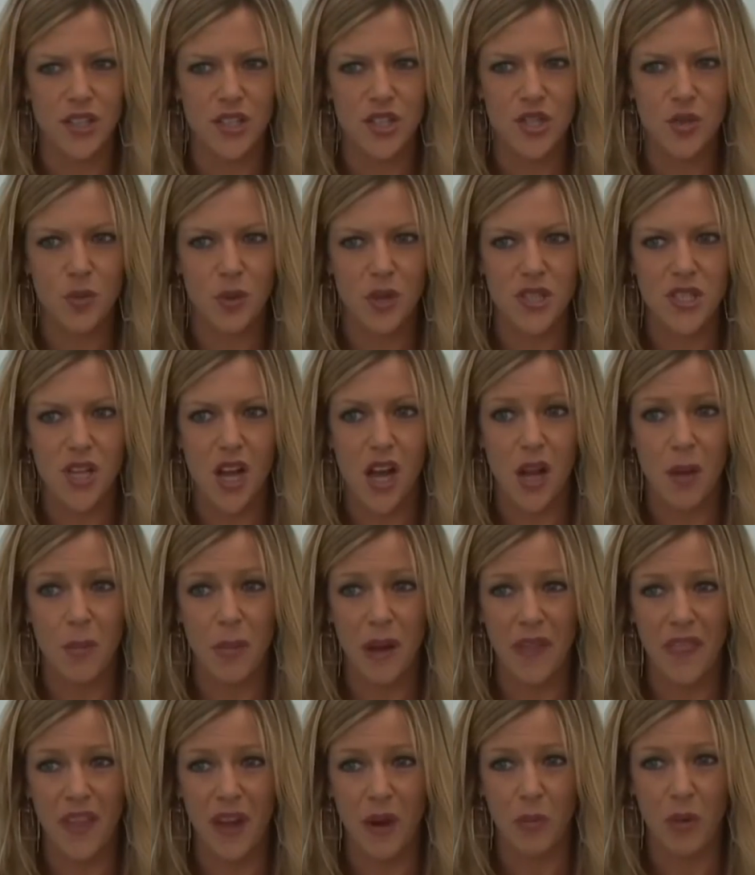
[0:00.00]
Did you want to talk
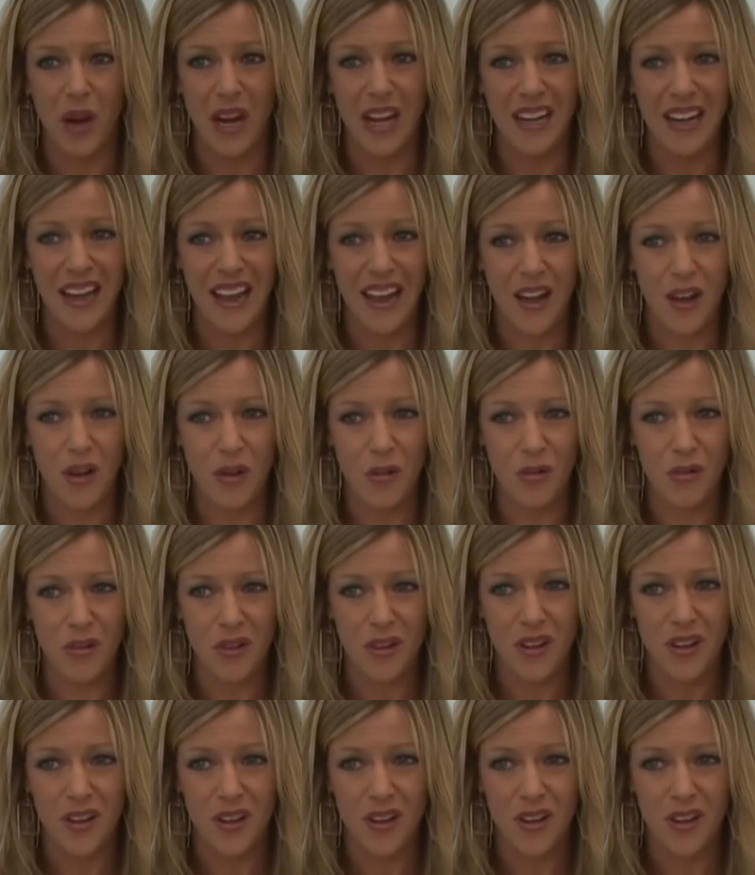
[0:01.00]
about that right now?